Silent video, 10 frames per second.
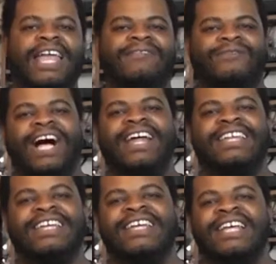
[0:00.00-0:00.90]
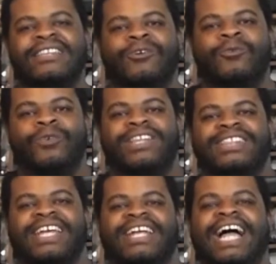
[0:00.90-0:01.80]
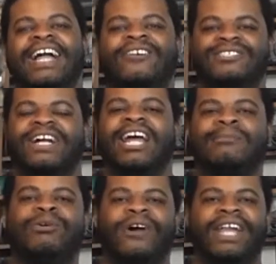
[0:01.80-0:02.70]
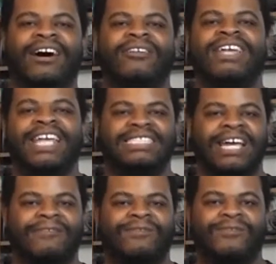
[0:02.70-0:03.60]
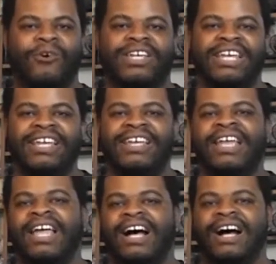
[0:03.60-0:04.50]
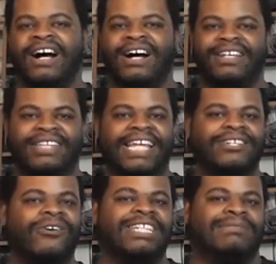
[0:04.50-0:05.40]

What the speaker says: And finally, the one thing I also got to point out is that Forky, they don't